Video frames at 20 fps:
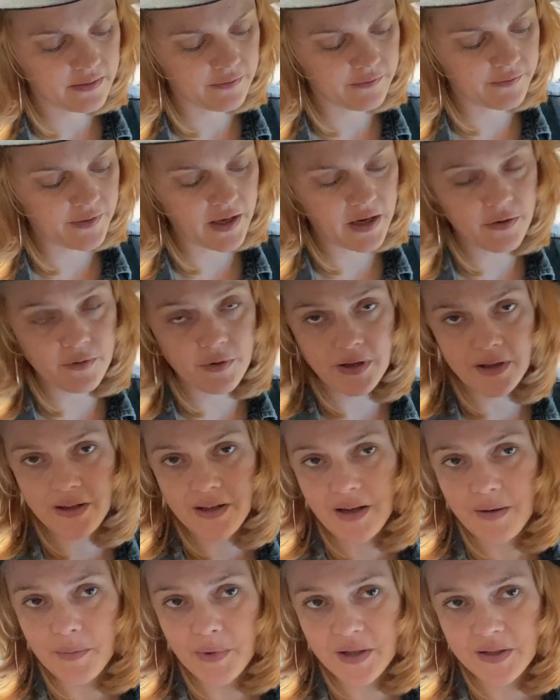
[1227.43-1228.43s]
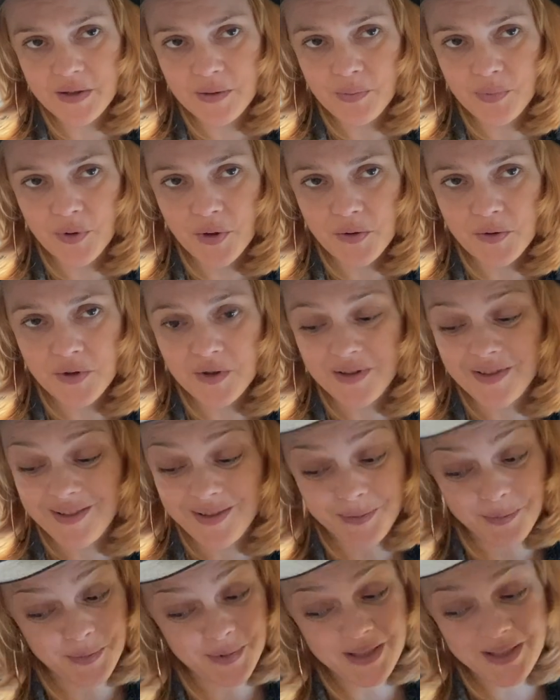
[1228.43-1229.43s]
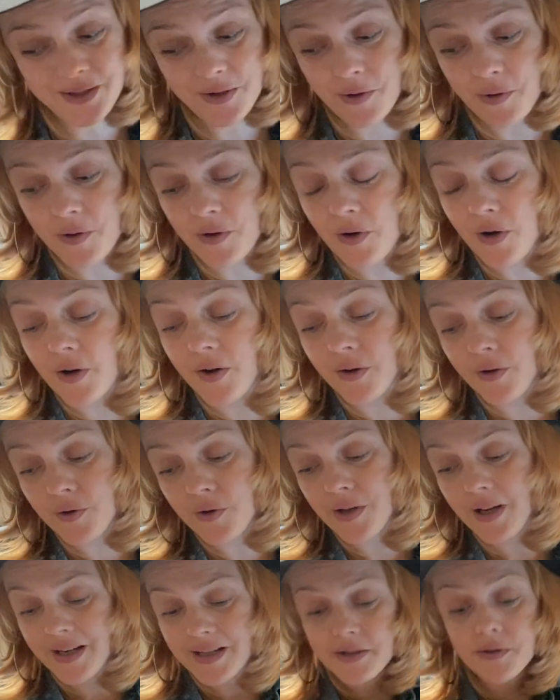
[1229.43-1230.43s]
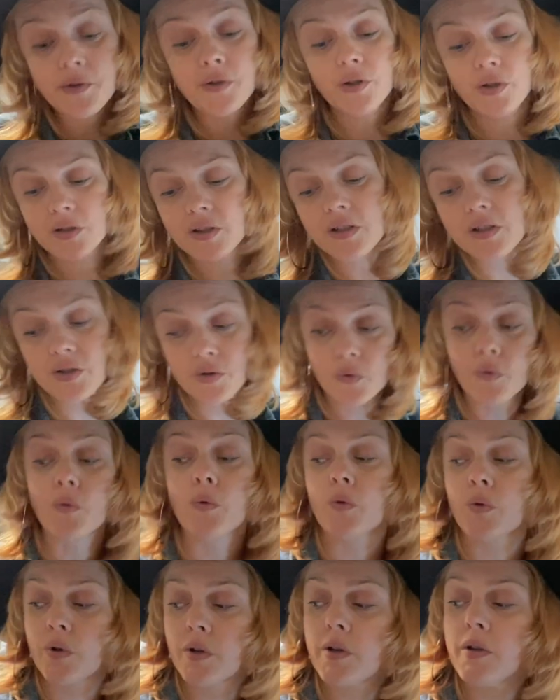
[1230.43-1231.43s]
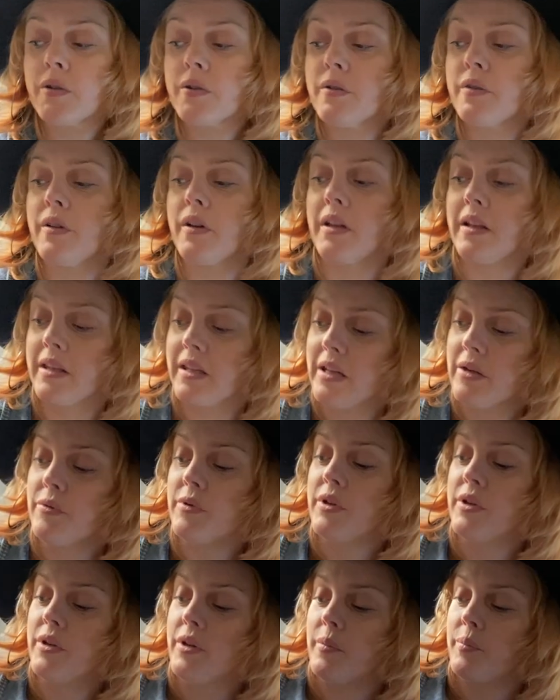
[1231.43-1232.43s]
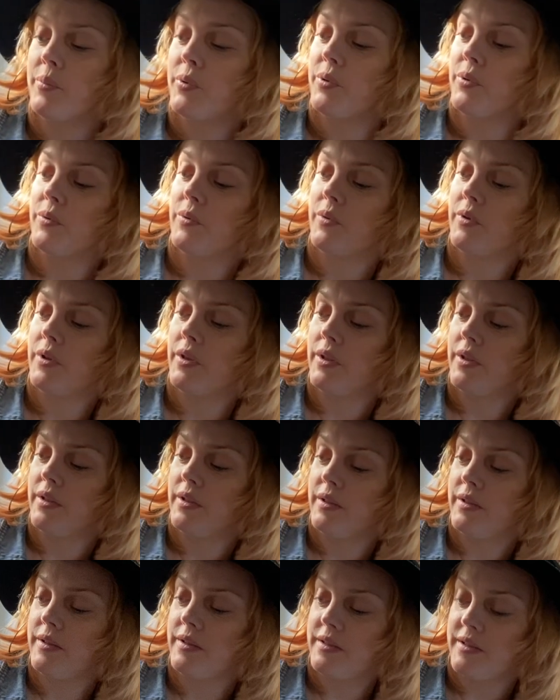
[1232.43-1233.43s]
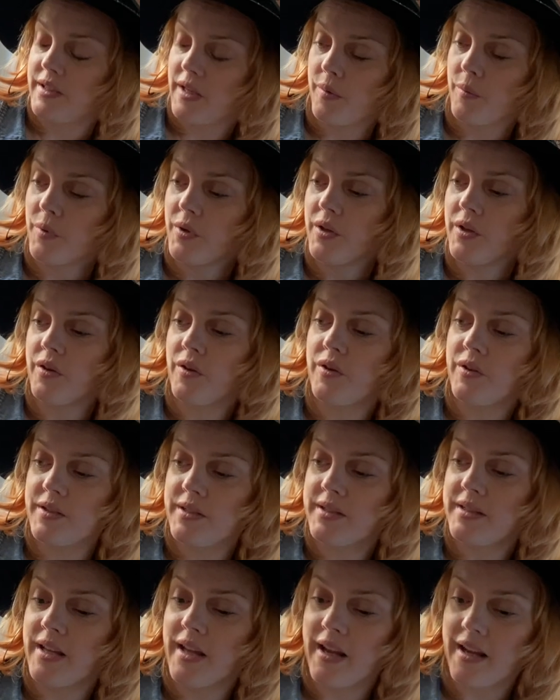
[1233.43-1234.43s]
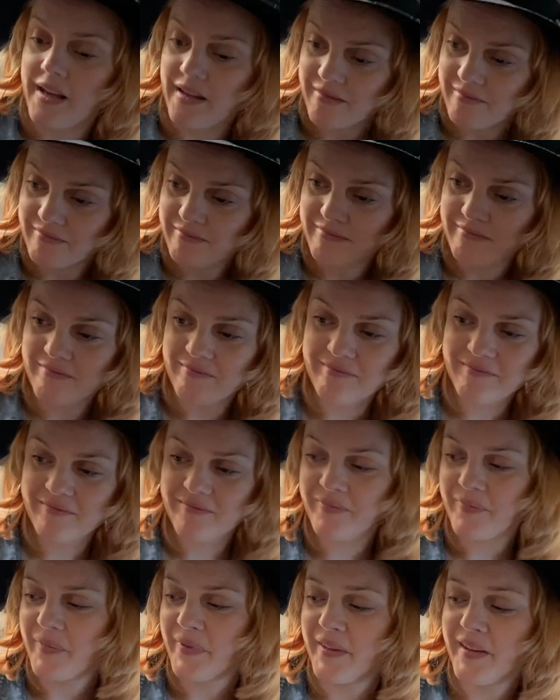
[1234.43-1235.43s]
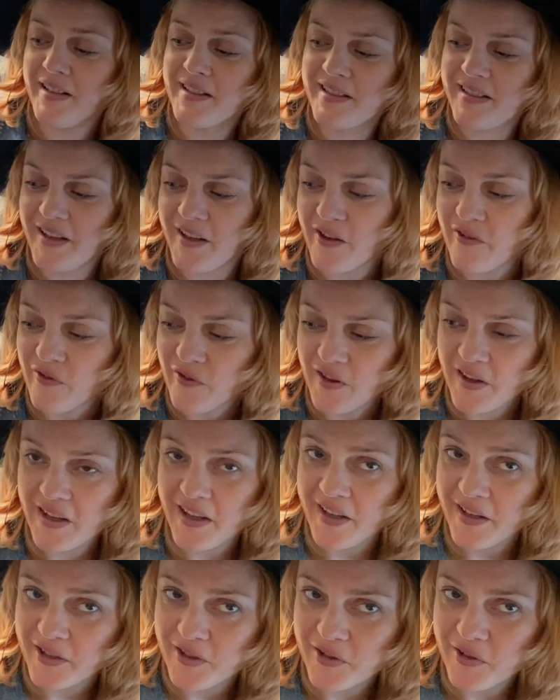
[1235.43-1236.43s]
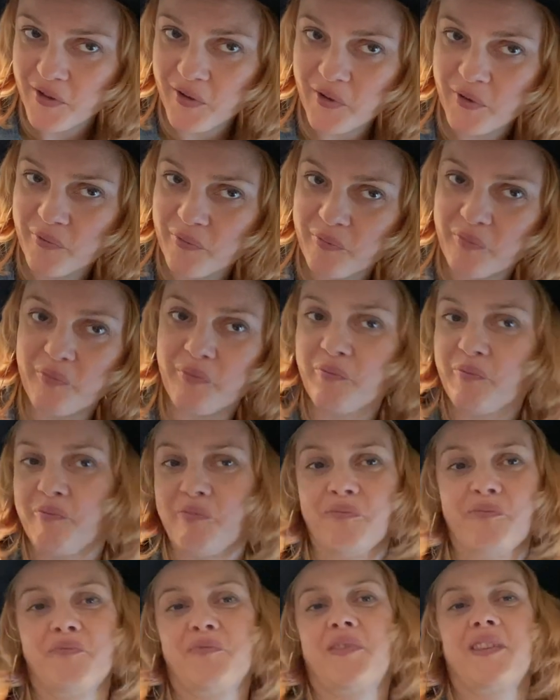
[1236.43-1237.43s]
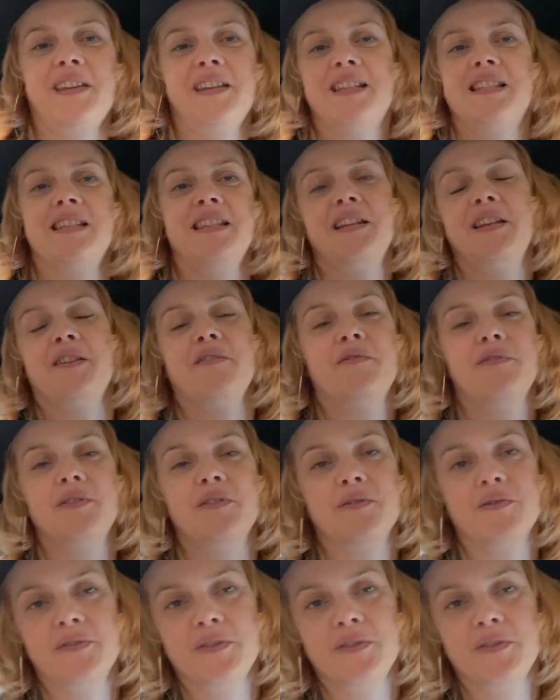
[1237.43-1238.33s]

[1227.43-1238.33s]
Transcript: Fiery climax approaches. Something's going on. You guys are going to talk and clear it up. Say what you got to say. Is it ever the end, though? Is it ever?